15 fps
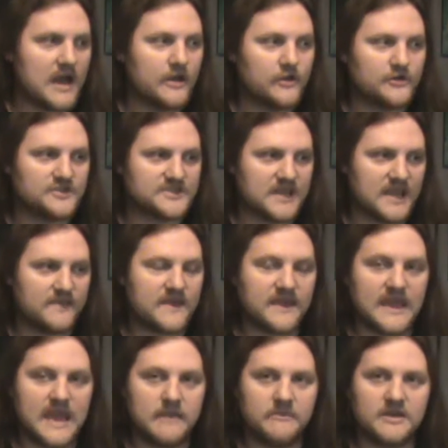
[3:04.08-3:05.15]
I understand
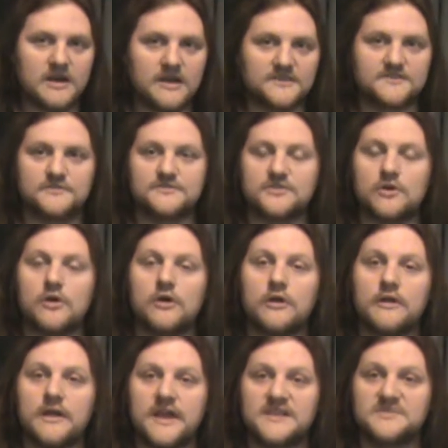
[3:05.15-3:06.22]
that gaming consoles
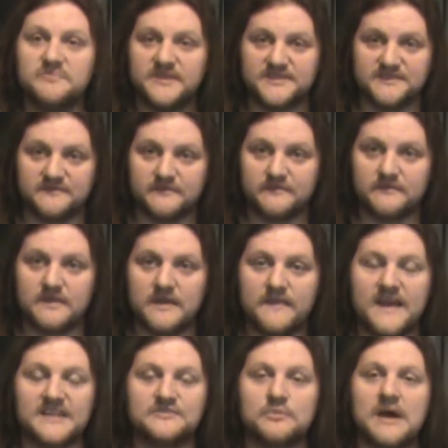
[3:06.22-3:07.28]
are expensive,
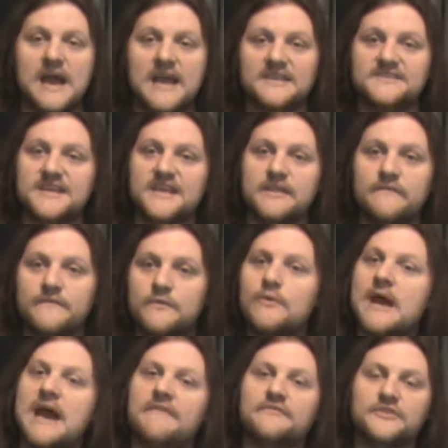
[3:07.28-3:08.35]
and that's why I said if you
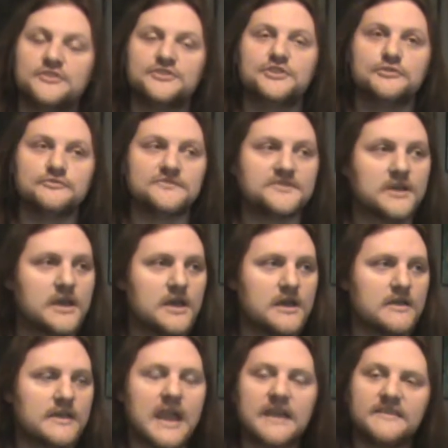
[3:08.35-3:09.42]
have to choose.
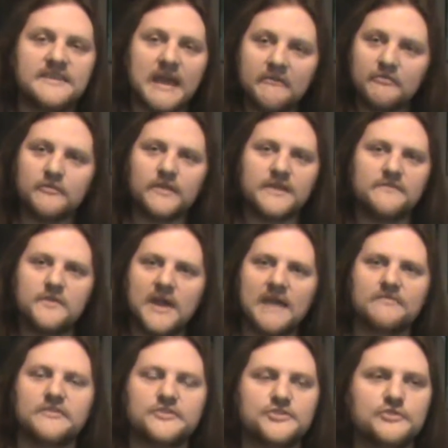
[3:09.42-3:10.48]
Yeah, definitely, if you
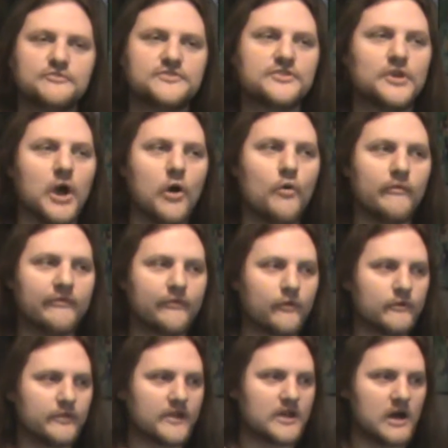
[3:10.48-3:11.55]
have to choose, go
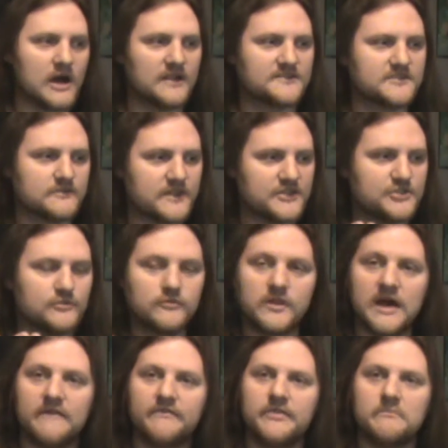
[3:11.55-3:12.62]
for the console that you
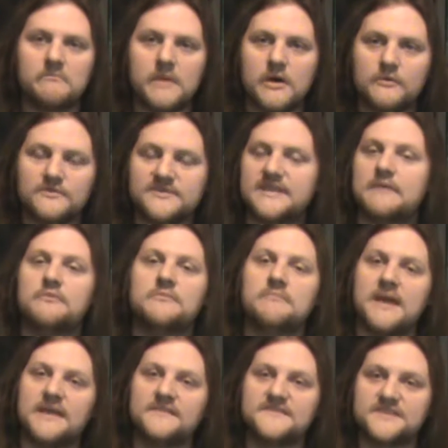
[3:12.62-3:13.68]
love the most. That
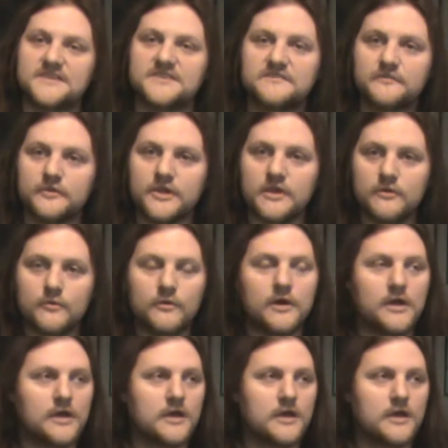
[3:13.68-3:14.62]
would make sense for you.